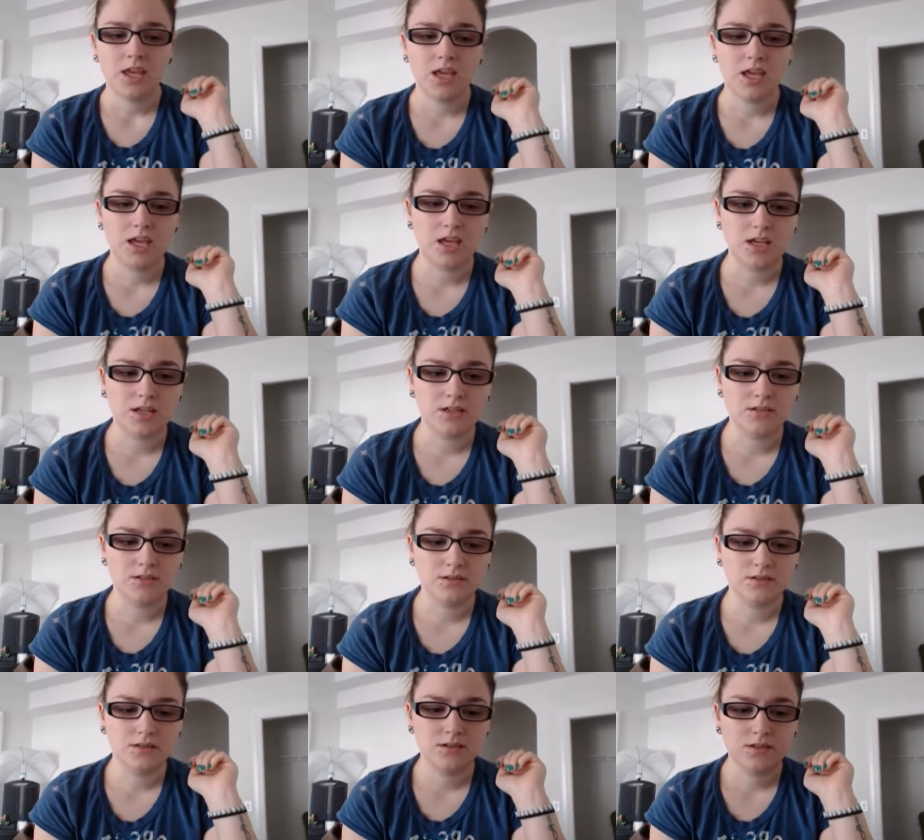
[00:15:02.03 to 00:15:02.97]

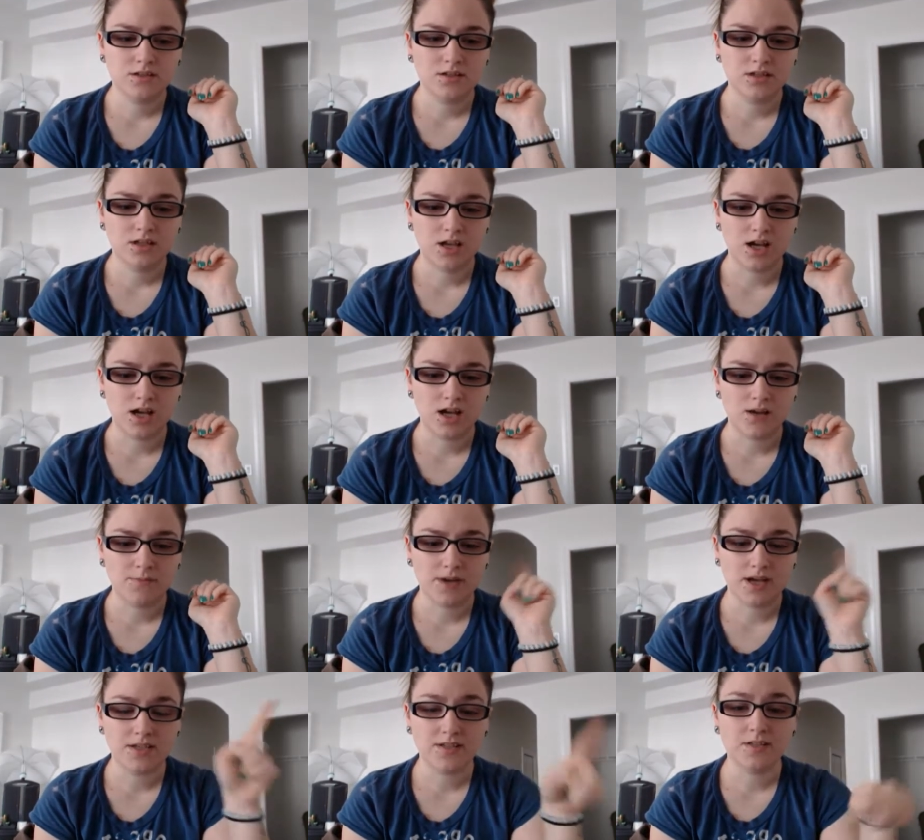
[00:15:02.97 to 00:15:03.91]
and
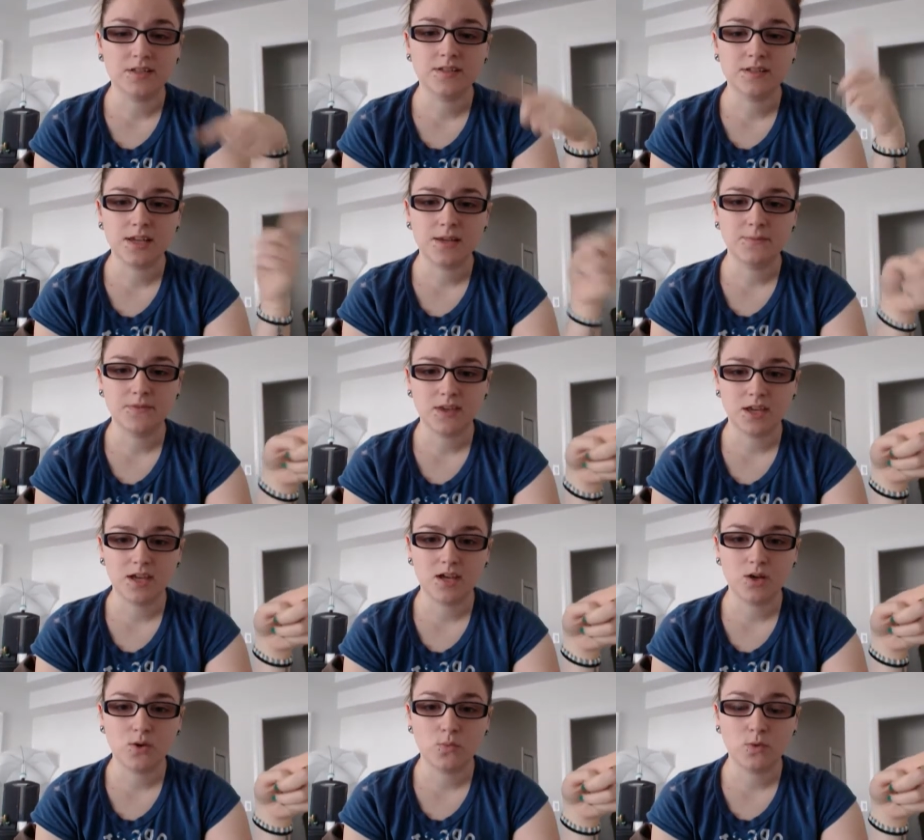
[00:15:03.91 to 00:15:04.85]
I did the same
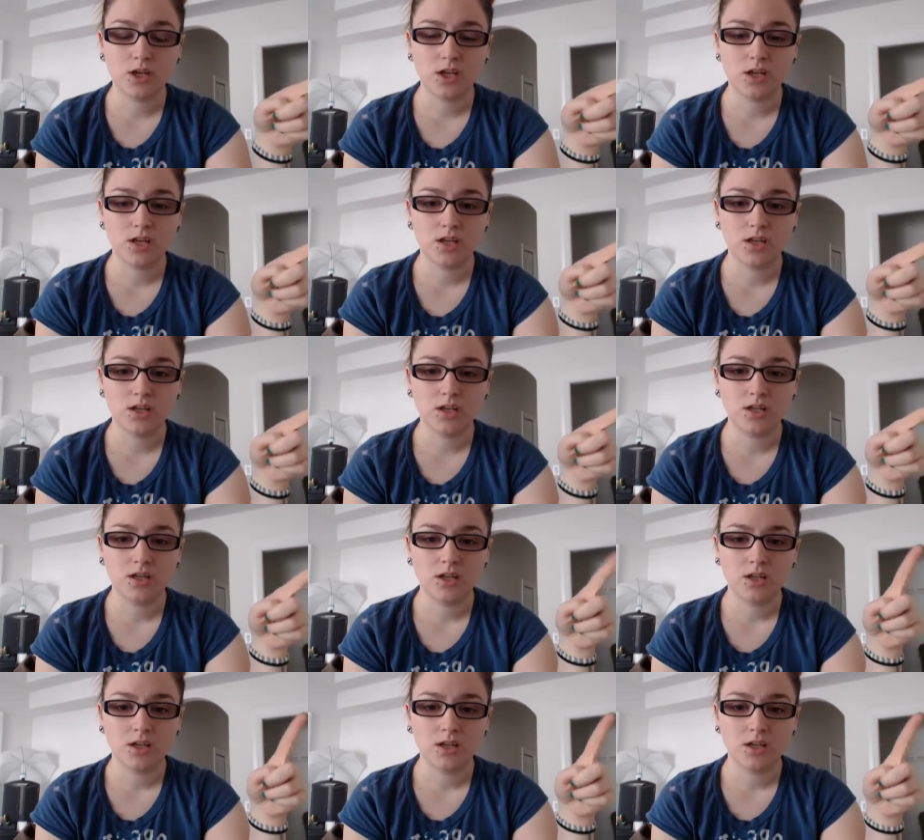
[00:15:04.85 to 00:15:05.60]
thing when